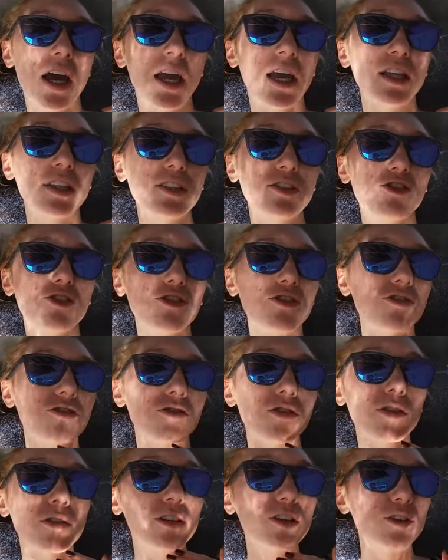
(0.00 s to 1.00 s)
It's
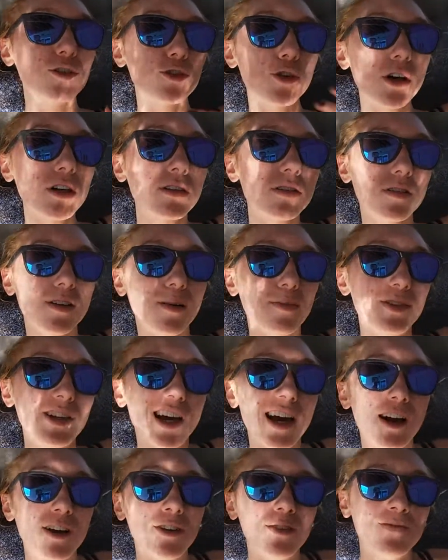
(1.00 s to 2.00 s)
just a little truck stop
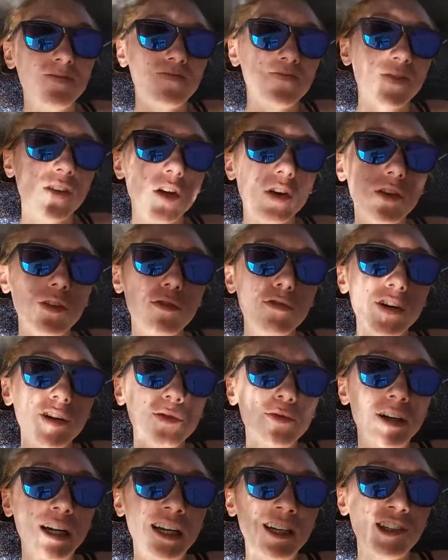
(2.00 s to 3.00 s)
town on the
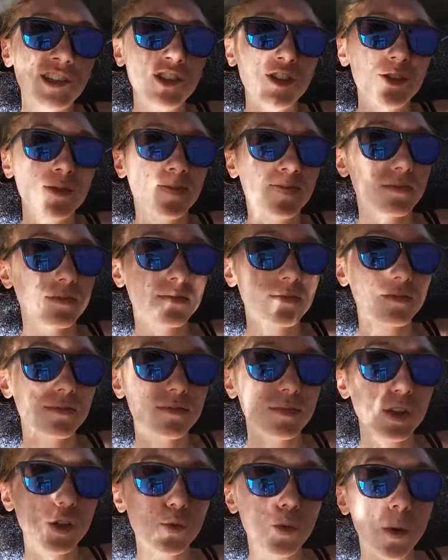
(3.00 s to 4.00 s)
Front Range.
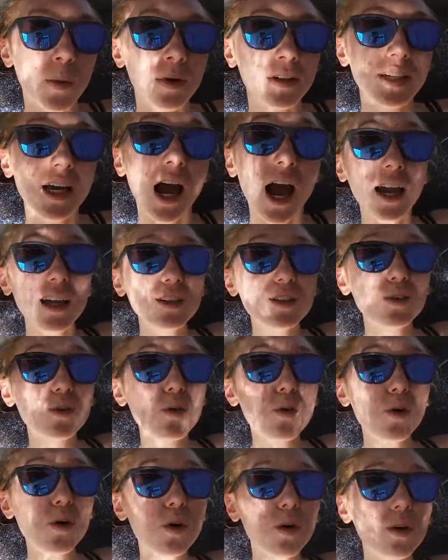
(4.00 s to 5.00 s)
It's where I went to high
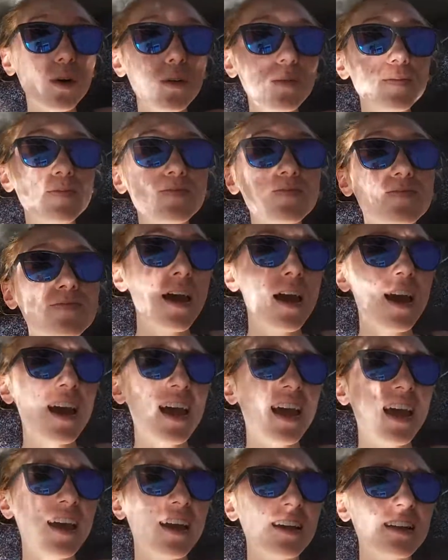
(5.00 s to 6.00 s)
school,
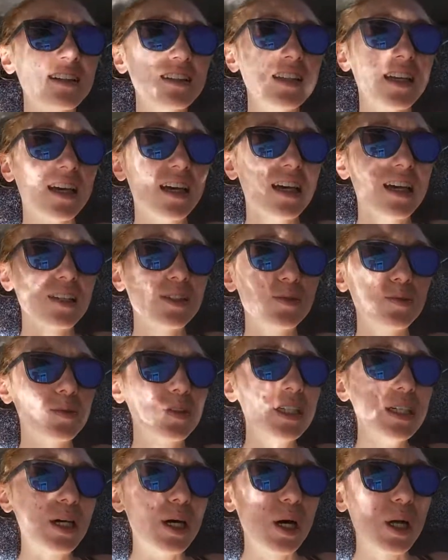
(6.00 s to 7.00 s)
and it's
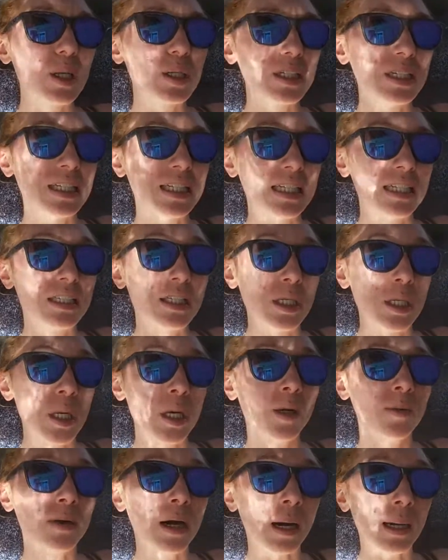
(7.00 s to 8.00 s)
really all you need to
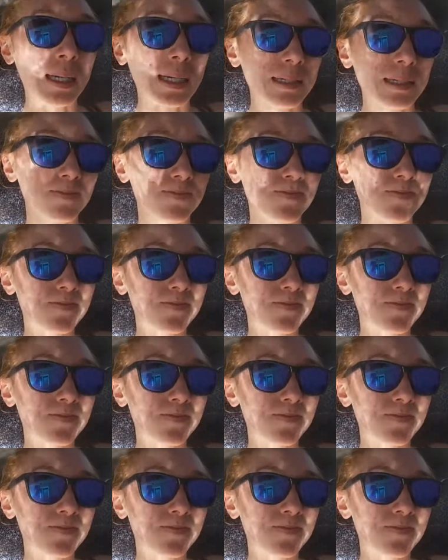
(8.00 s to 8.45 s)
know about it.